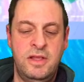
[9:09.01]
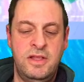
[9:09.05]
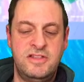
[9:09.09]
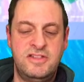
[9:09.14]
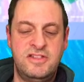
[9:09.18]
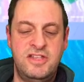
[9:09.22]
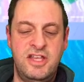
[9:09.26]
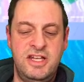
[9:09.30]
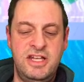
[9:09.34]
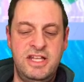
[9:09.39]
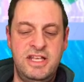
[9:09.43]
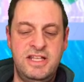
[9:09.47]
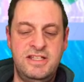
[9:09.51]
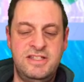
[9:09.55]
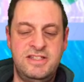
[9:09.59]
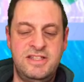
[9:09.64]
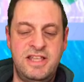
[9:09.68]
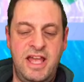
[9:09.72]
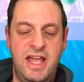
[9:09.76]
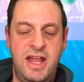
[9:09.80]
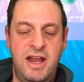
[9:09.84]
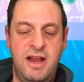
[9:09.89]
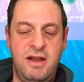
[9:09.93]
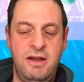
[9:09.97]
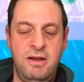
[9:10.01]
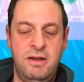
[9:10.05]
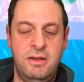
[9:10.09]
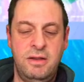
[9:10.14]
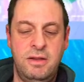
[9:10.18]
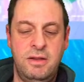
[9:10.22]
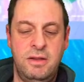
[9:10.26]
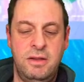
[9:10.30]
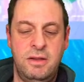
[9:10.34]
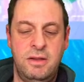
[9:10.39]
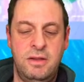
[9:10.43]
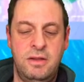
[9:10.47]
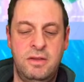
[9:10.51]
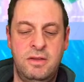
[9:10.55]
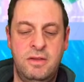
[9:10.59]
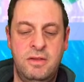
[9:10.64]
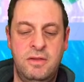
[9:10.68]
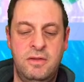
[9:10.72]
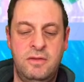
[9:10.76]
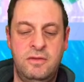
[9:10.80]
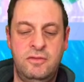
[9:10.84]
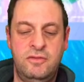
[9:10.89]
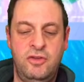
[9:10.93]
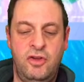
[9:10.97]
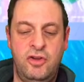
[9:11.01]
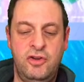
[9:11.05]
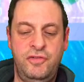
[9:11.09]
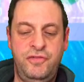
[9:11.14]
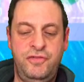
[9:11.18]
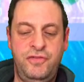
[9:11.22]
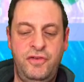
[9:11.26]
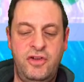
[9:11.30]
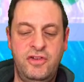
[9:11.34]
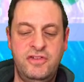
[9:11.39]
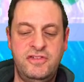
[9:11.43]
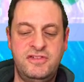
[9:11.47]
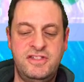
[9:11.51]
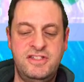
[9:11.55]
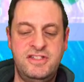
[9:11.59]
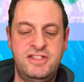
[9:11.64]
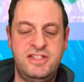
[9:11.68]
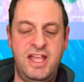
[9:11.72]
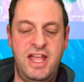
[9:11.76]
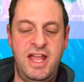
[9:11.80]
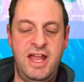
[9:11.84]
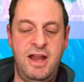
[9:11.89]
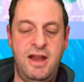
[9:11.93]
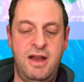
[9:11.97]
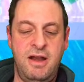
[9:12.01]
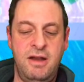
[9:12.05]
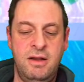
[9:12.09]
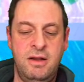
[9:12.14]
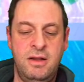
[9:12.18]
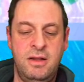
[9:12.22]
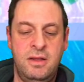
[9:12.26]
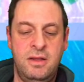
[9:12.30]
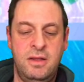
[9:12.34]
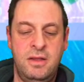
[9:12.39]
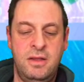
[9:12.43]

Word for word: Sunny is there. Dr. Frost is there.